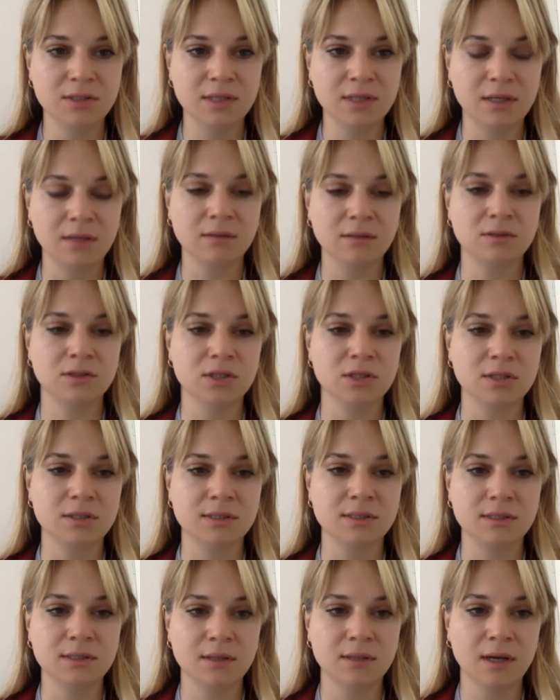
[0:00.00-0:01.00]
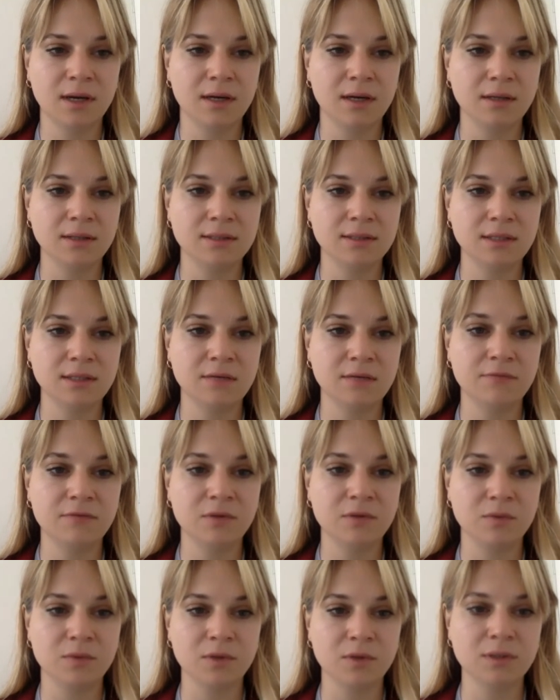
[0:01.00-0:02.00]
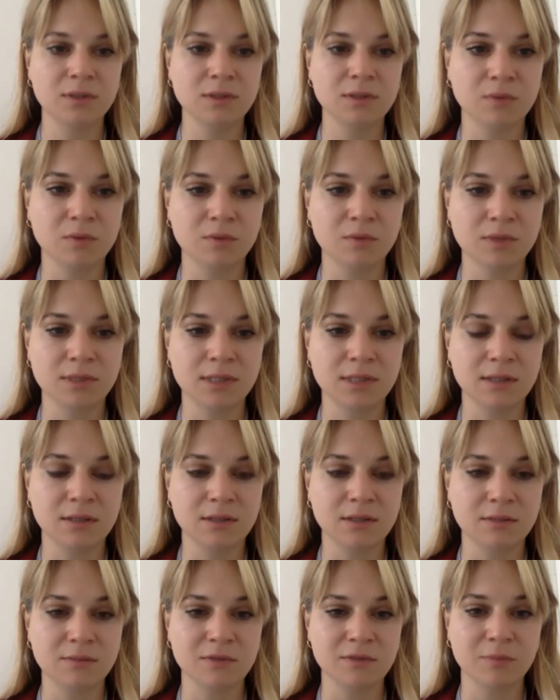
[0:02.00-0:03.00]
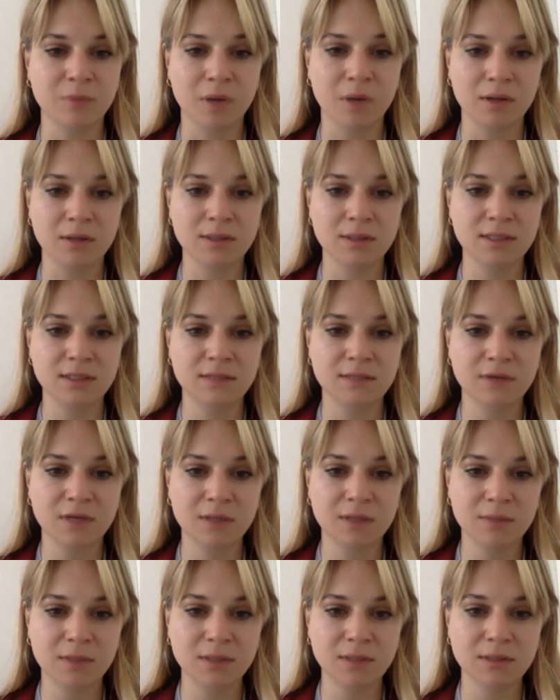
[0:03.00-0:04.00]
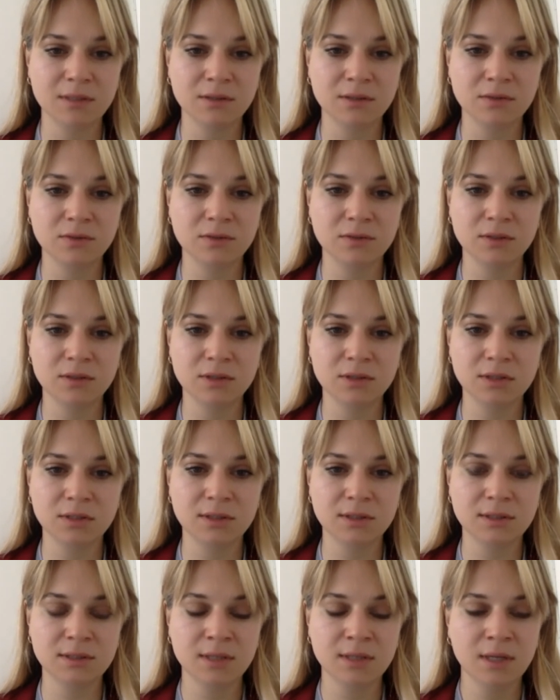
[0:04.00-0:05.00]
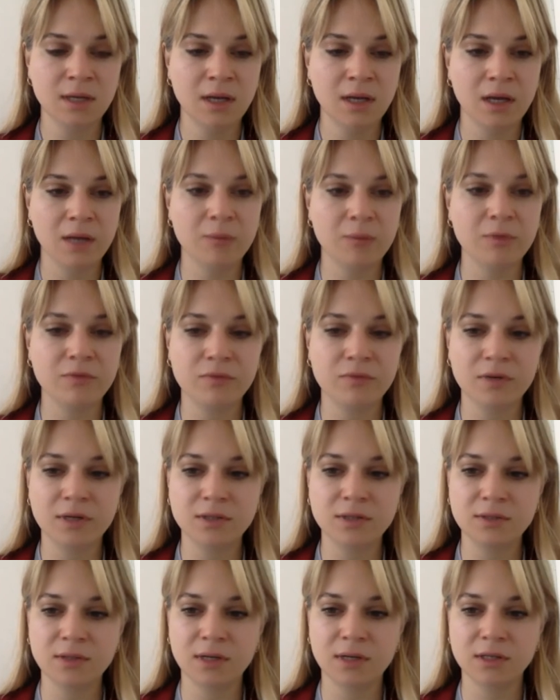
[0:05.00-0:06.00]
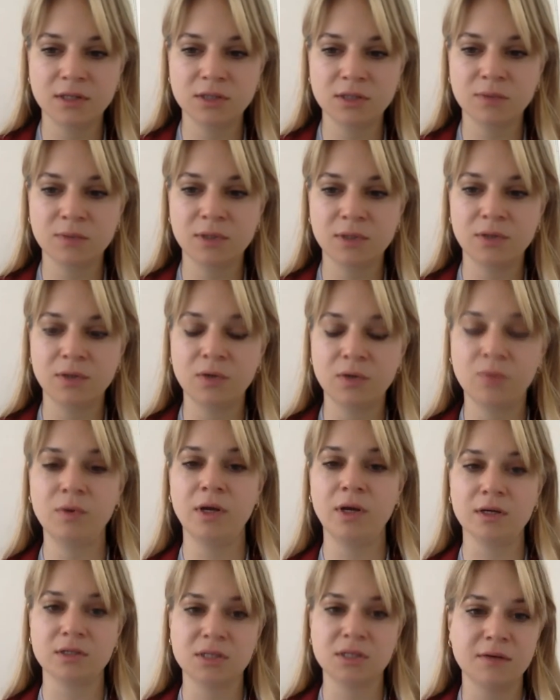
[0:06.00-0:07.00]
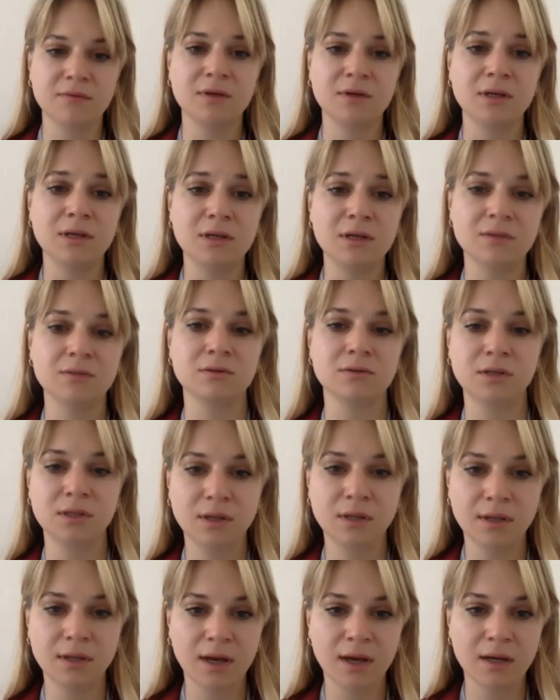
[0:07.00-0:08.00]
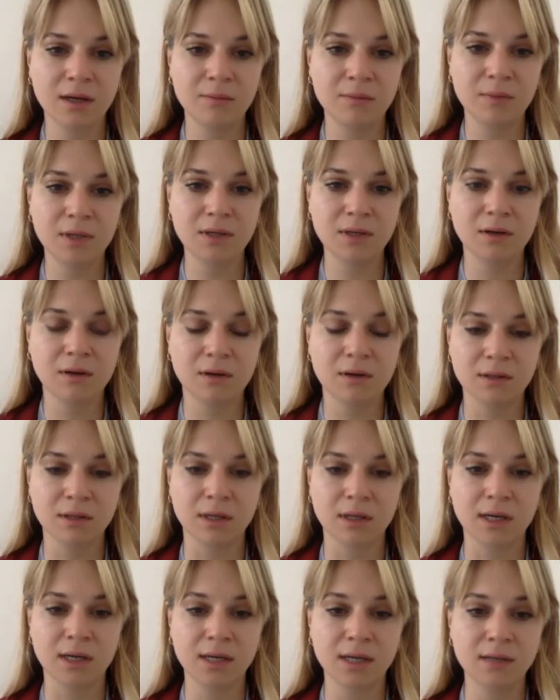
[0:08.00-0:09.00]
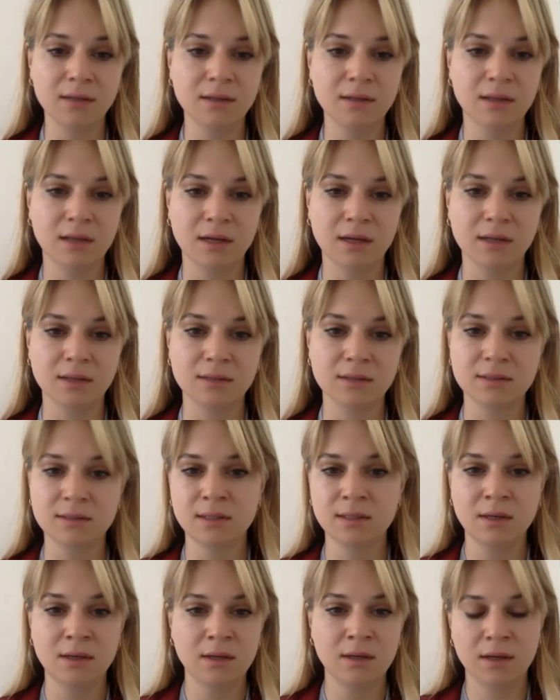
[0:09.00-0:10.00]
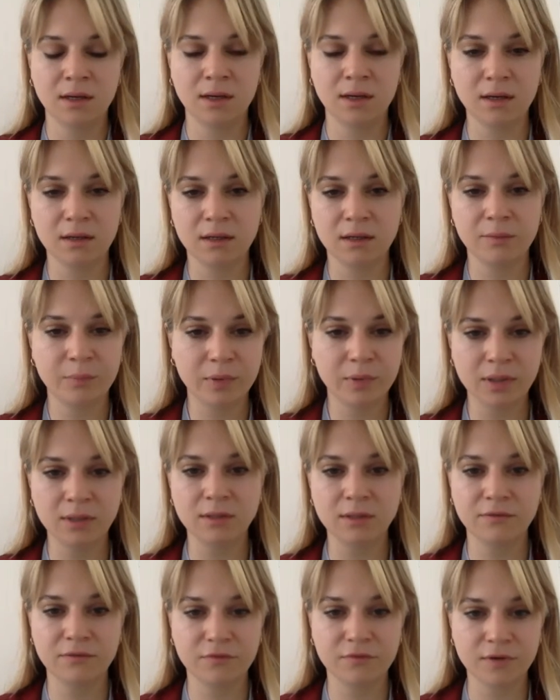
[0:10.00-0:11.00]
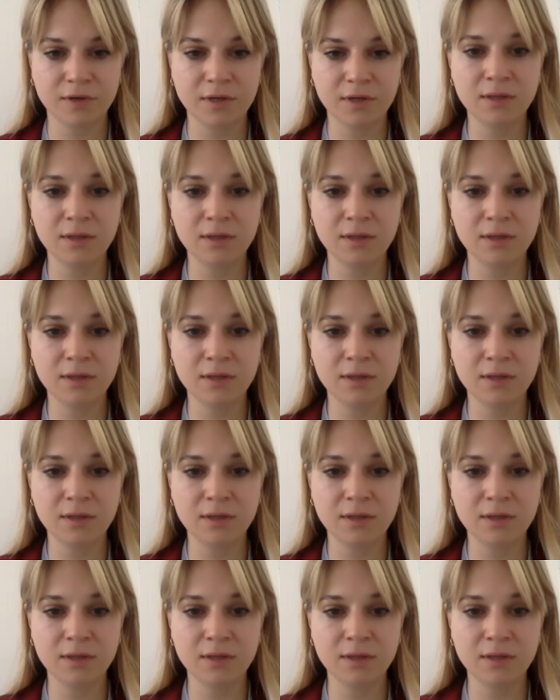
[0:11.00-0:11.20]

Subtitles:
I can just say a few words on what we're seeing in terms of policy developments on due diligence. And before I do that, I just want to note we actually have an e-learning academy online that's completely free.